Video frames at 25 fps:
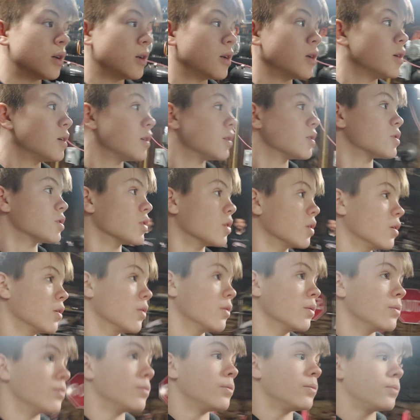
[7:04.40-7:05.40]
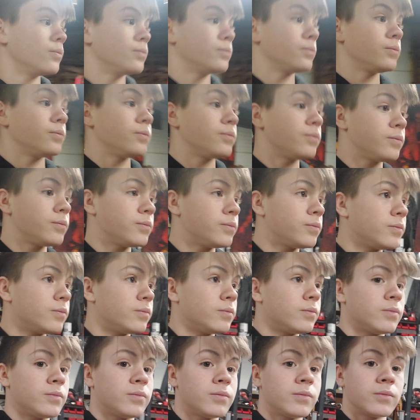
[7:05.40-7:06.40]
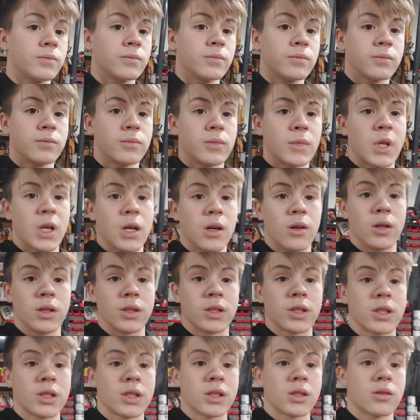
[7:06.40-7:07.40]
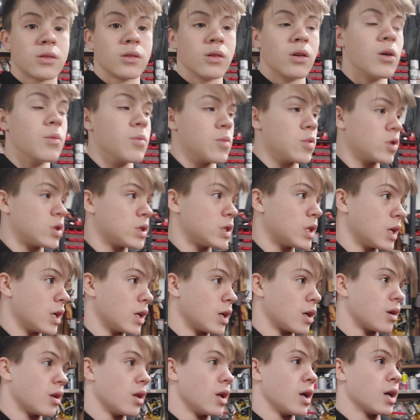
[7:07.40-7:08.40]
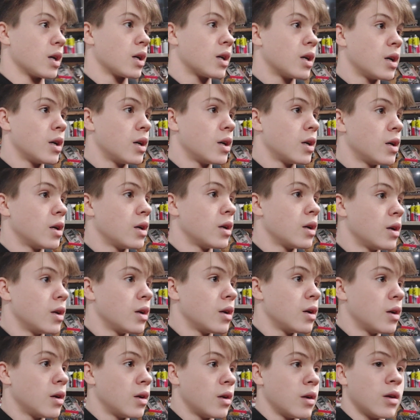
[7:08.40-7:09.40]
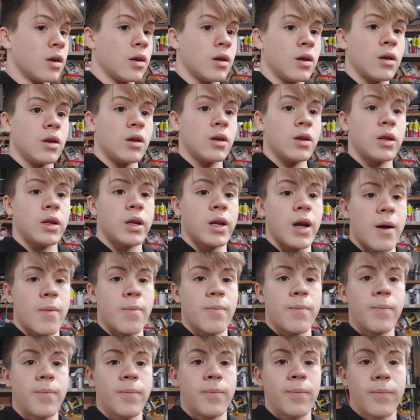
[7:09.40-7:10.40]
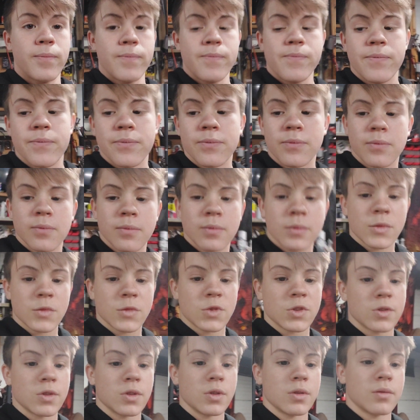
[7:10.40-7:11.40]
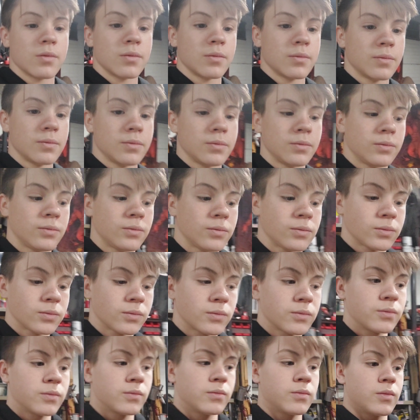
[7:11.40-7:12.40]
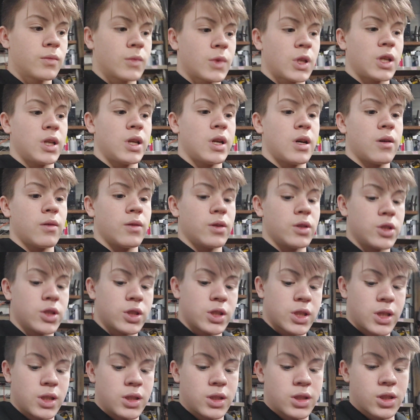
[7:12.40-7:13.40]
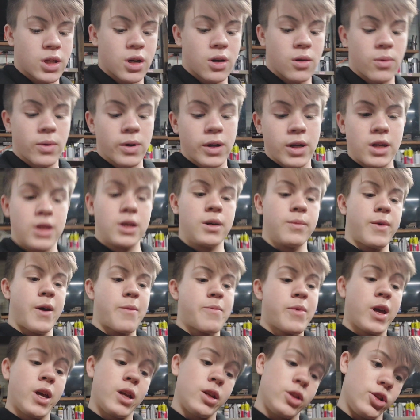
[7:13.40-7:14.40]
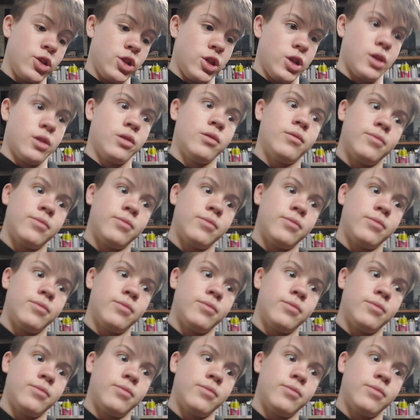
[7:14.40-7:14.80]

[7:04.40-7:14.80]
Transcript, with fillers: And so it's already after ten o'clock. No, it's almost ten o'clock. It's almost ten o'clock. Yeah. And we're just getting started. And now we're just getting started working on my Banshee.